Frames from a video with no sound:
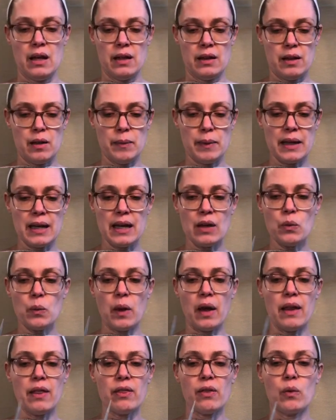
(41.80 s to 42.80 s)
To begin
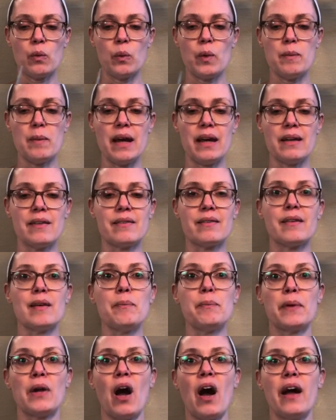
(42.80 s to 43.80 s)
with, we make a
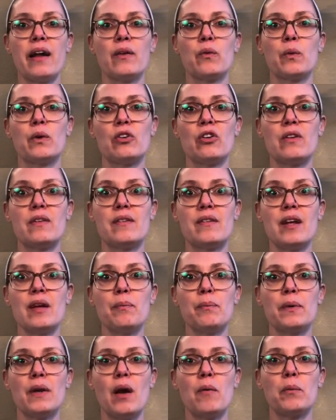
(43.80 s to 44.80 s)
slip knot, which is
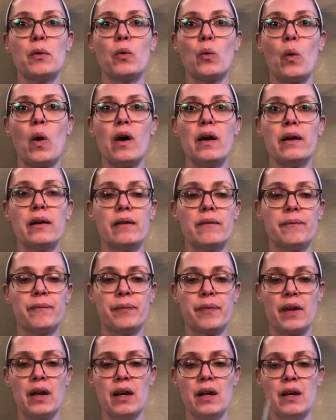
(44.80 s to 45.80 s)
tip number 1.
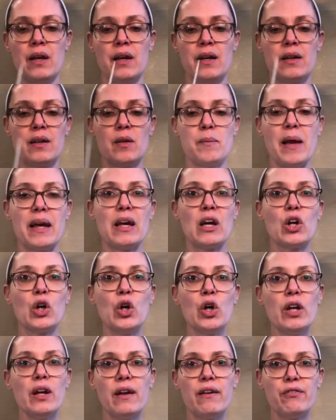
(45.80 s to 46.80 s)
To make a
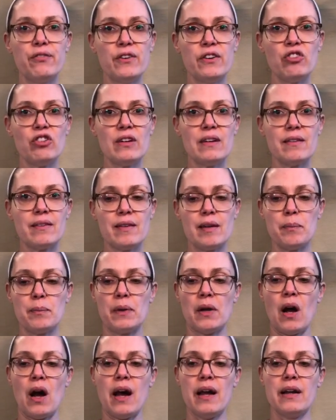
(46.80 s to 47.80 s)
good, efficient slip
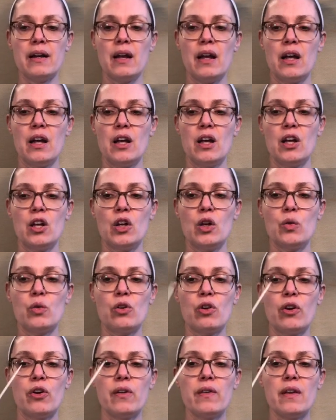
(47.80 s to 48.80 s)
knot, you
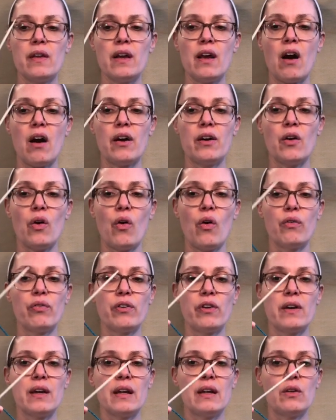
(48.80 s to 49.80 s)
turn the yarn
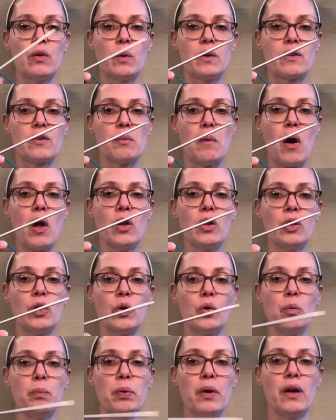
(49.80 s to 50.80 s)
over into a small
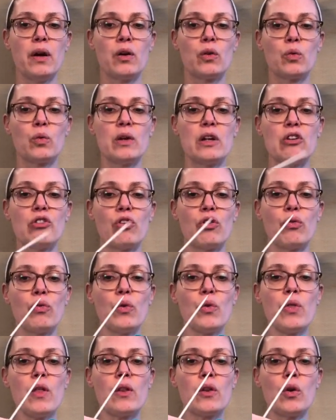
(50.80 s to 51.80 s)
loop, reach
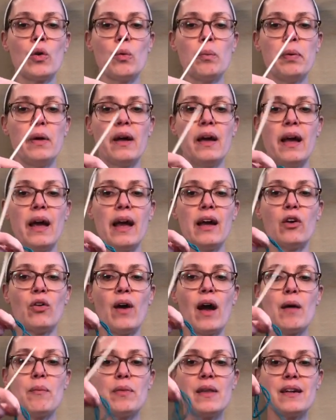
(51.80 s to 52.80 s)
through the loop, and
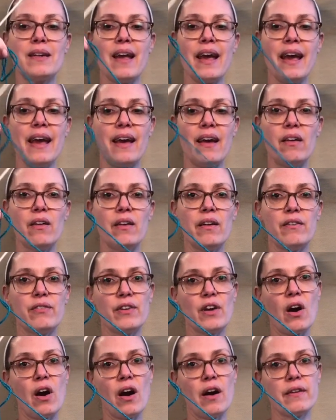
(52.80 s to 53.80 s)
grab the tail of
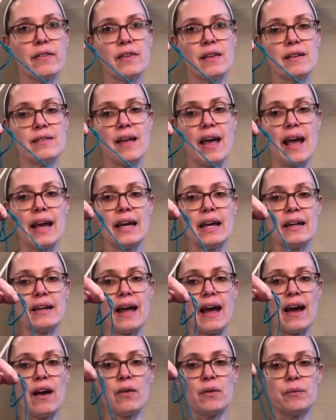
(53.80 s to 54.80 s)
yarn that's hanging
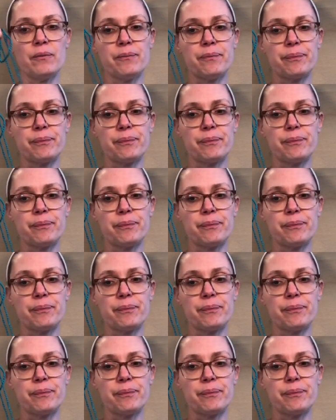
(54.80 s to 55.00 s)
down.